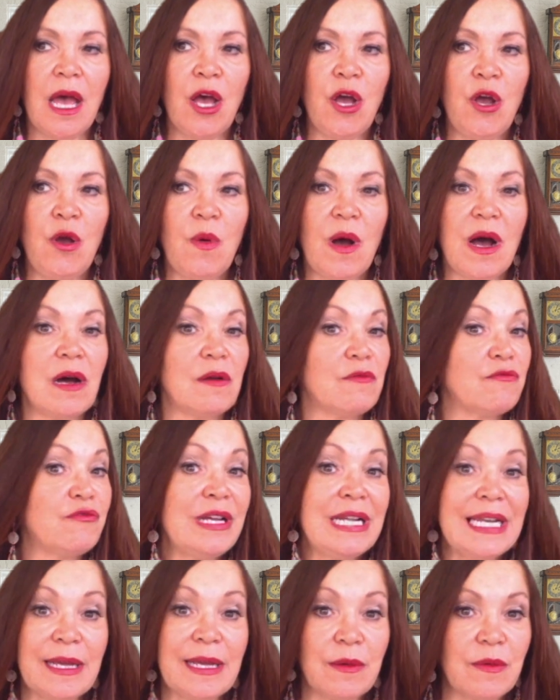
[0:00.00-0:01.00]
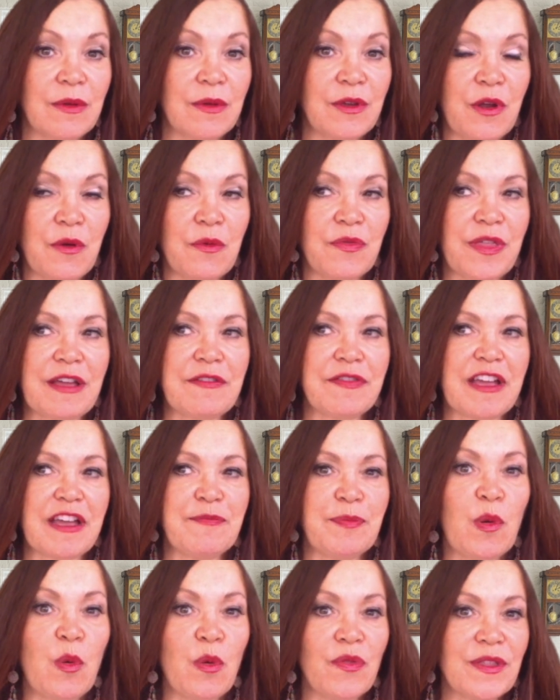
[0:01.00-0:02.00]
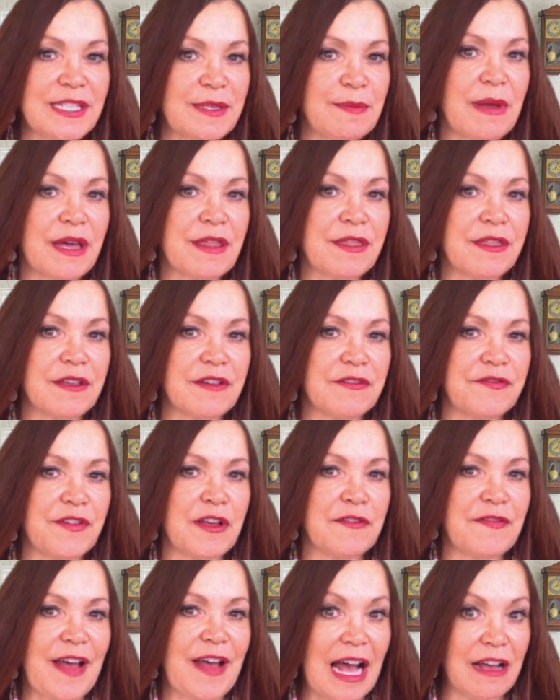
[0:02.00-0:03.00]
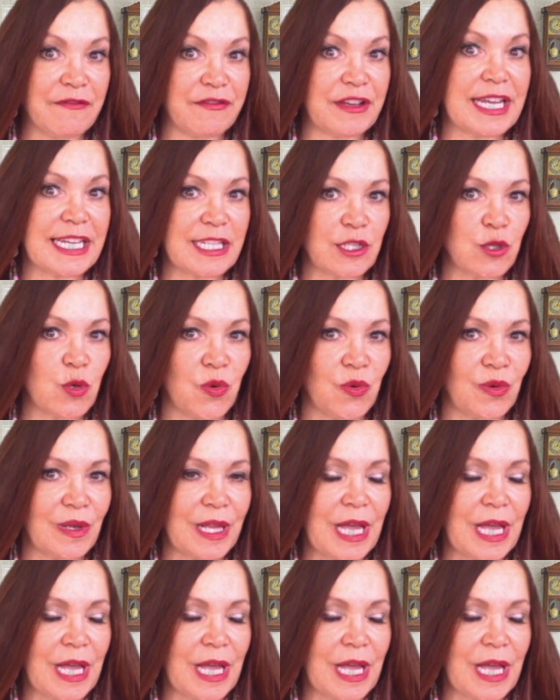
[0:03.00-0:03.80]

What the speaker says: who are really, they bought this myth of having it all.